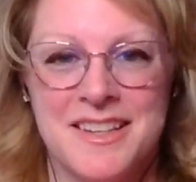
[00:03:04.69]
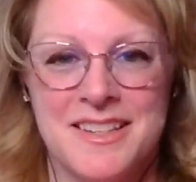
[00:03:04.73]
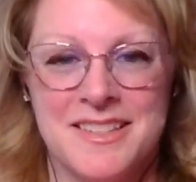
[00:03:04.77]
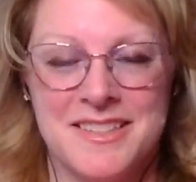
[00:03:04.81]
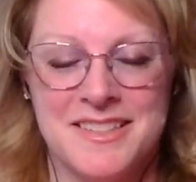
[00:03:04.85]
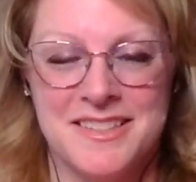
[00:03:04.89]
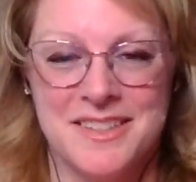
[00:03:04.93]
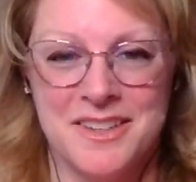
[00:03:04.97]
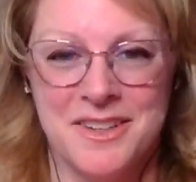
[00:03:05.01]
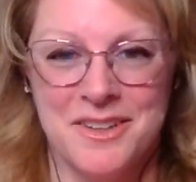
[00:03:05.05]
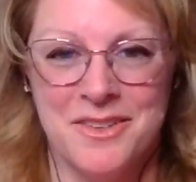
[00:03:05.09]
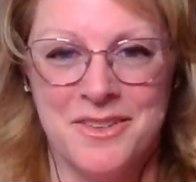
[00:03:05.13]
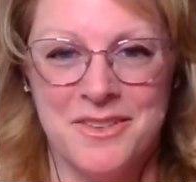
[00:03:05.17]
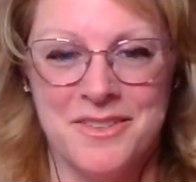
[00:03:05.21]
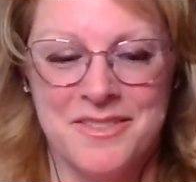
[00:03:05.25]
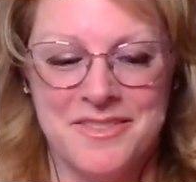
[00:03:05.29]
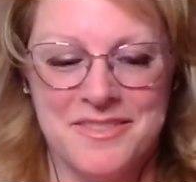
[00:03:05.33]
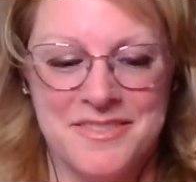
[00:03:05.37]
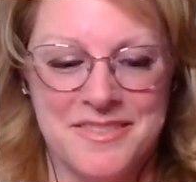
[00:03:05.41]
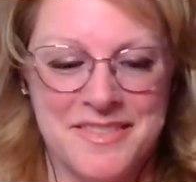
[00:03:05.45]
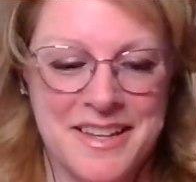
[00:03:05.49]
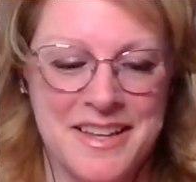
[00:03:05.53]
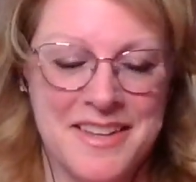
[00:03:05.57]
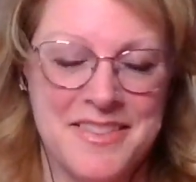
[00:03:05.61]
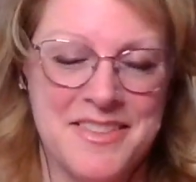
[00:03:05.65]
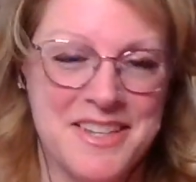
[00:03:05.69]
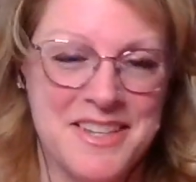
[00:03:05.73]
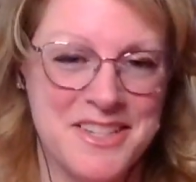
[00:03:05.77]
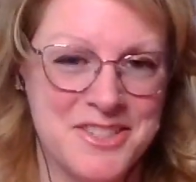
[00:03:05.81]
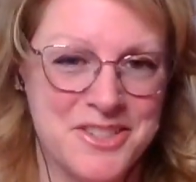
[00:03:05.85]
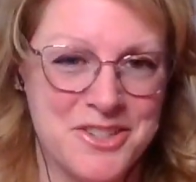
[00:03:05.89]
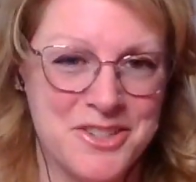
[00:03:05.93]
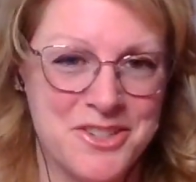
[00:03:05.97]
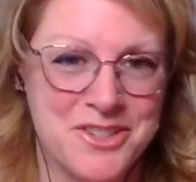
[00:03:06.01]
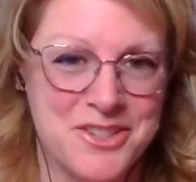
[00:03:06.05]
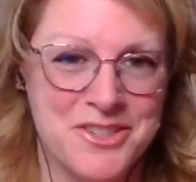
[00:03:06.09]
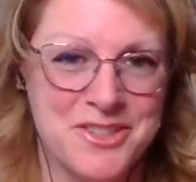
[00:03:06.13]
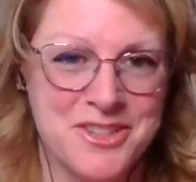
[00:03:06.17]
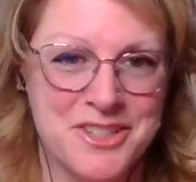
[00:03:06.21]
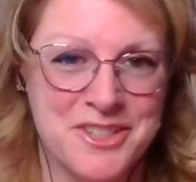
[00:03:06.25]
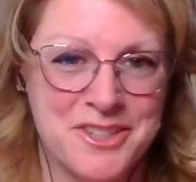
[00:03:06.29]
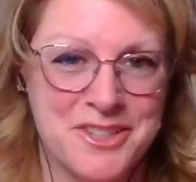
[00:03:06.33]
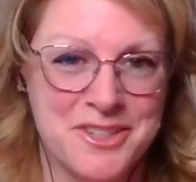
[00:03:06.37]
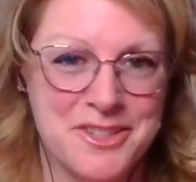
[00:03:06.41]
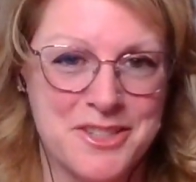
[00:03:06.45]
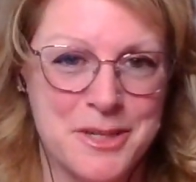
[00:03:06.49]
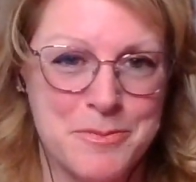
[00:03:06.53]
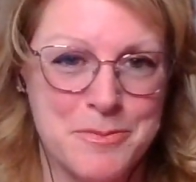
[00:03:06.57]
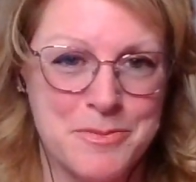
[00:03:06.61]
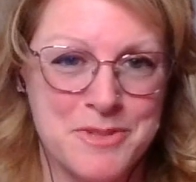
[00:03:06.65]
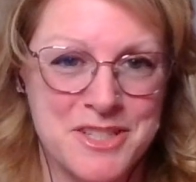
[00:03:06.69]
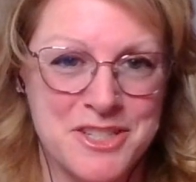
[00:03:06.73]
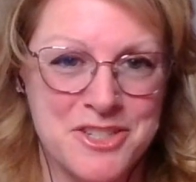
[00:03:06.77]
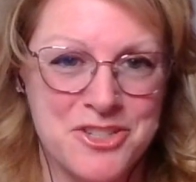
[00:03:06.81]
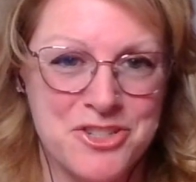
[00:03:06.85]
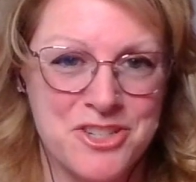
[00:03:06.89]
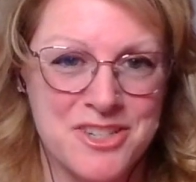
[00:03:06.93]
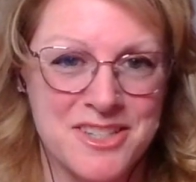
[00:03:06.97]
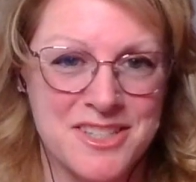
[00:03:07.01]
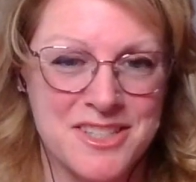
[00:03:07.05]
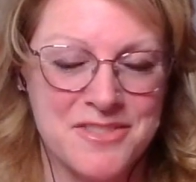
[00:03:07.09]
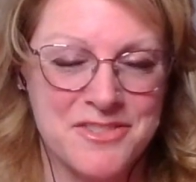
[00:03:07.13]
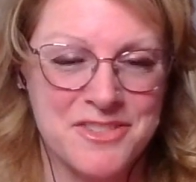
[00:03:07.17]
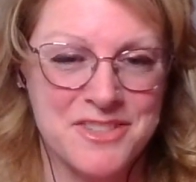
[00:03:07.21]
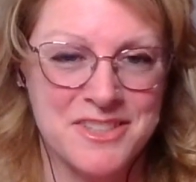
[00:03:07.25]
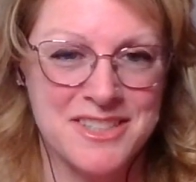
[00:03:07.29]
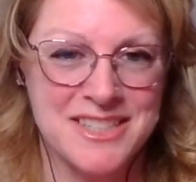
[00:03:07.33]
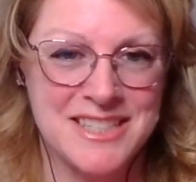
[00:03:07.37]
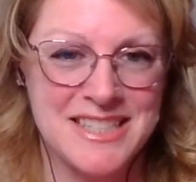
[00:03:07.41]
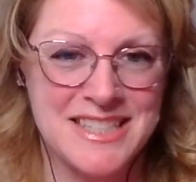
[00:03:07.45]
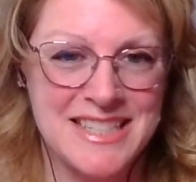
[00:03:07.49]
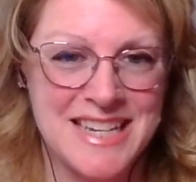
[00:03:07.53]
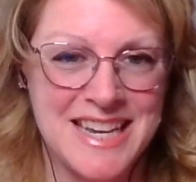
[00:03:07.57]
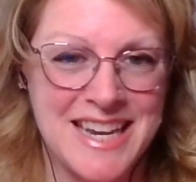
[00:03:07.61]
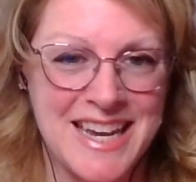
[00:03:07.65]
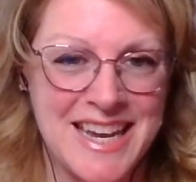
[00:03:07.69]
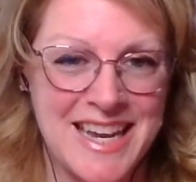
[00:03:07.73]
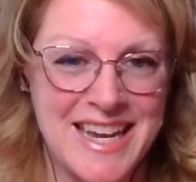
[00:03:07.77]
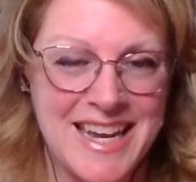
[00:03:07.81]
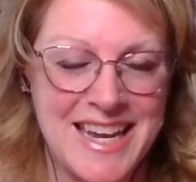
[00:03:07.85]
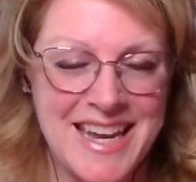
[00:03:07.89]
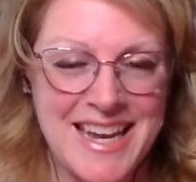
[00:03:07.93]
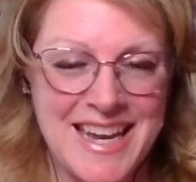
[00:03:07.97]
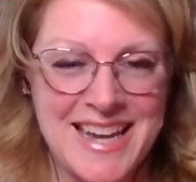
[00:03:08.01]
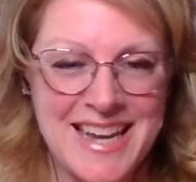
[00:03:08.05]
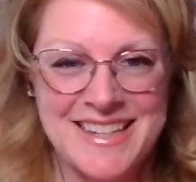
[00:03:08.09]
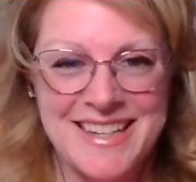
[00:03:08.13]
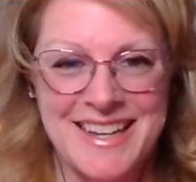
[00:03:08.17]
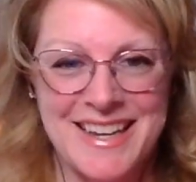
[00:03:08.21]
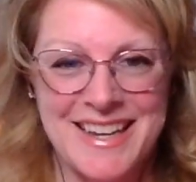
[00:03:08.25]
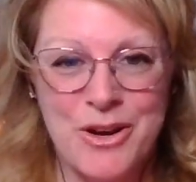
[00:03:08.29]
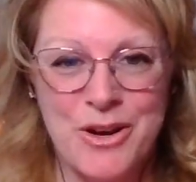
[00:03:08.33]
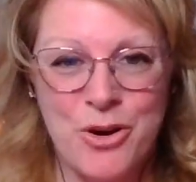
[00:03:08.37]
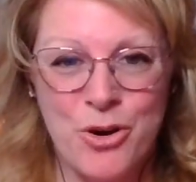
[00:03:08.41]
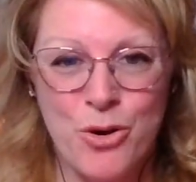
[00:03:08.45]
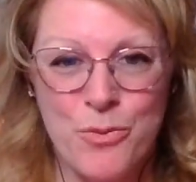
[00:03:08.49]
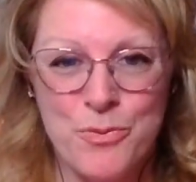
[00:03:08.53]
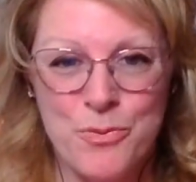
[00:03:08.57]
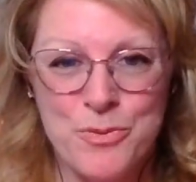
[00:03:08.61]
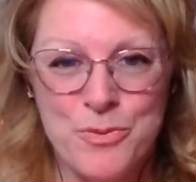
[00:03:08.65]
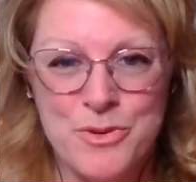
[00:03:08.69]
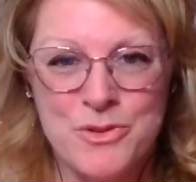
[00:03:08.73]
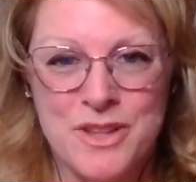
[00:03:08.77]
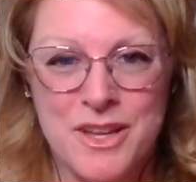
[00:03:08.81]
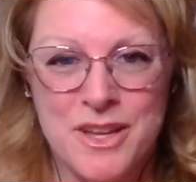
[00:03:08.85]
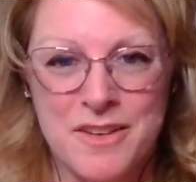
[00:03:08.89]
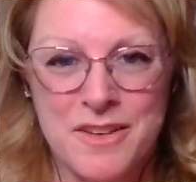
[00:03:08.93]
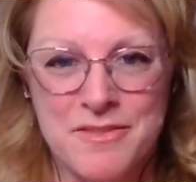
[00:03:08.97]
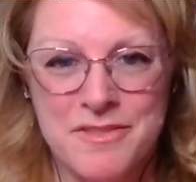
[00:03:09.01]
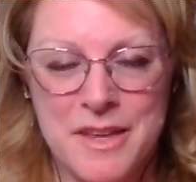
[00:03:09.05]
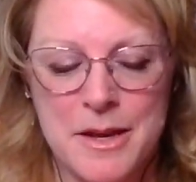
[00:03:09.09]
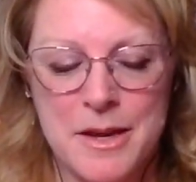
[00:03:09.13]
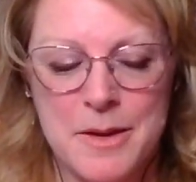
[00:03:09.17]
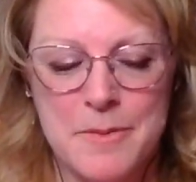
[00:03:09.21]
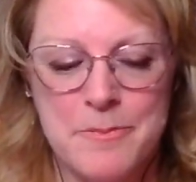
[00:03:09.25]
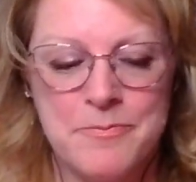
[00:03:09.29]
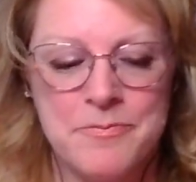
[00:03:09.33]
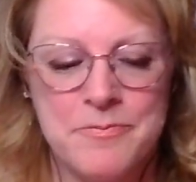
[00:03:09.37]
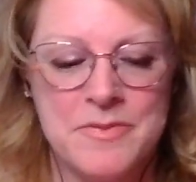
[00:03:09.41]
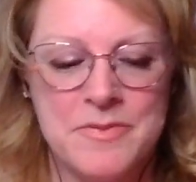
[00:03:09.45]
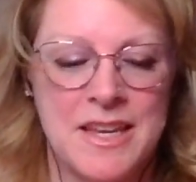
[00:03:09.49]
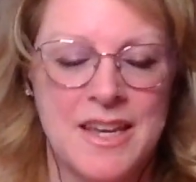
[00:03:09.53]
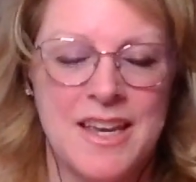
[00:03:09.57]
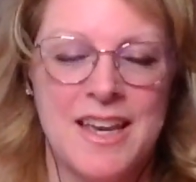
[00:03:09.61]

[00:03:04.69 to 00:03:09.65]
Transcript: So, these are your little tips and tricks for today, and I hope you love them.